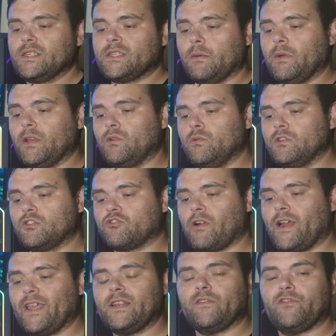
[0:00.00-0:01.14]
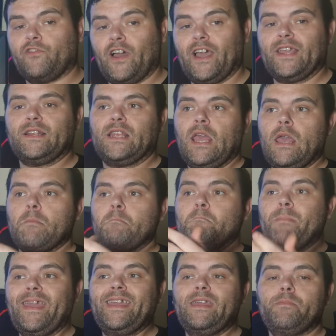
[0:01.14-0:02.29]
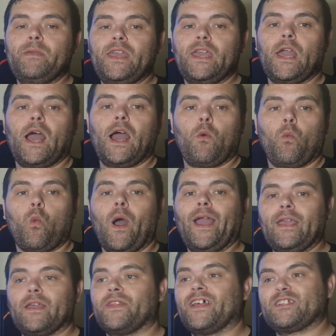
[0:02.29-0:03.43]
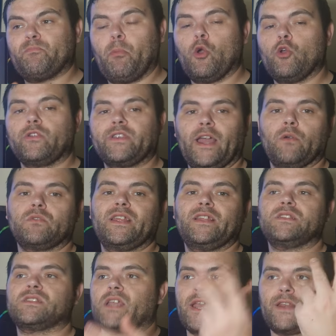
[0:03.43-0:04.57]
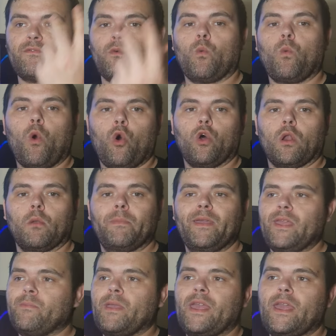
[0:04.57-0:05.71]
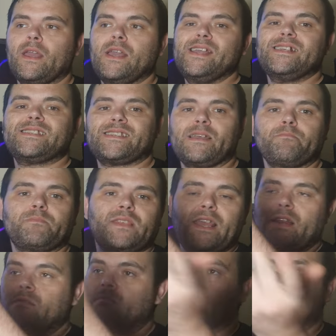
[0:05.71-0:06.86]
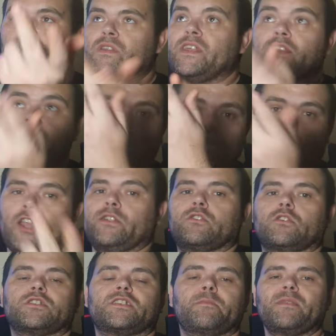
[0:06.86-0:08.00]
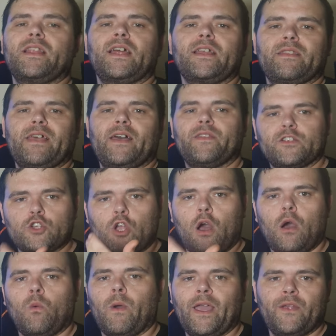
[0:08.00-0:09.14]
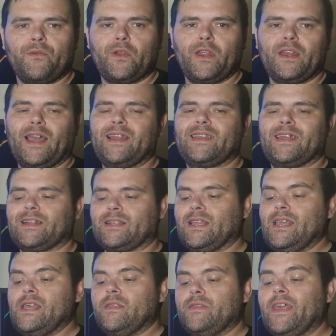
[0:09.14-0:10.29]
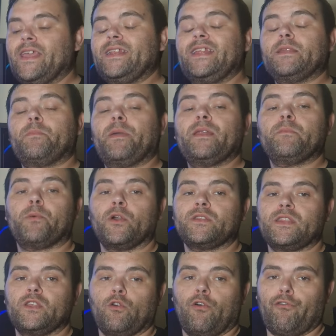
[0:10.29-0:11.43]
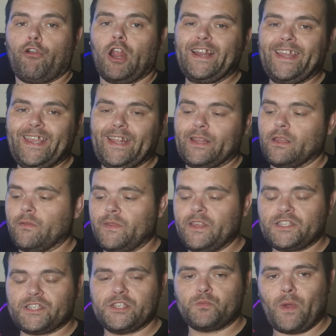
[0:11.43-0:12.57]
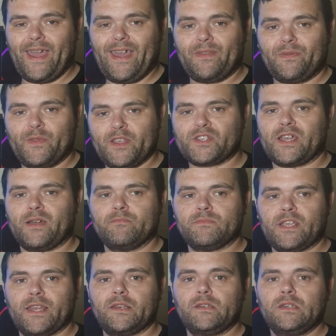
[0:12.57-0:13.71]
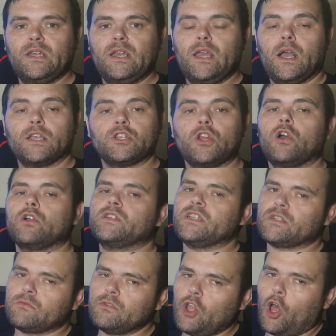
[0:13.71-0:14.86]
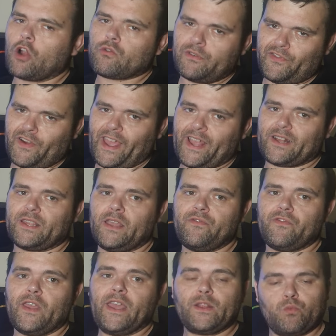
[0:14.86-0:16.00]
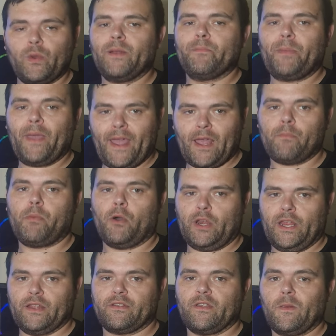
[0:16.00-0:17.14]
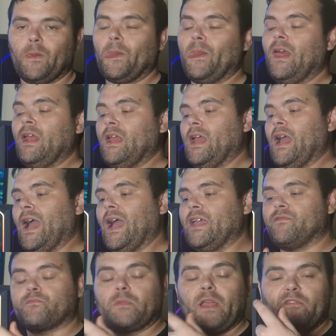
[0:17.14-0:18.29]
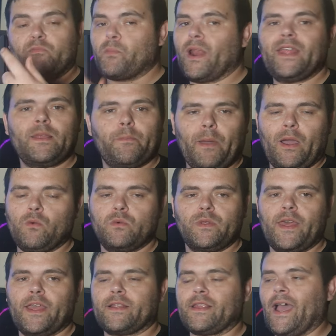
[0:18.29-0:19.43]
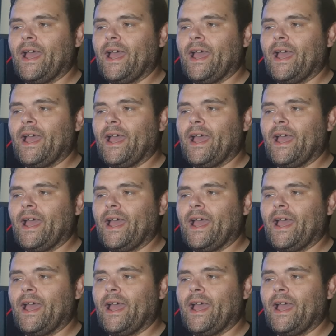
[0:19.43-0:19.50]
Someone who is trying to find maybe a wire that's burnt out inside of a wall, maybe something within a joint or something like that that's got wiring and that they need to pinpoint the overall heat. Now, this is where this comes in. As long as it's not reflective, it will pick up on it. I've played about with it.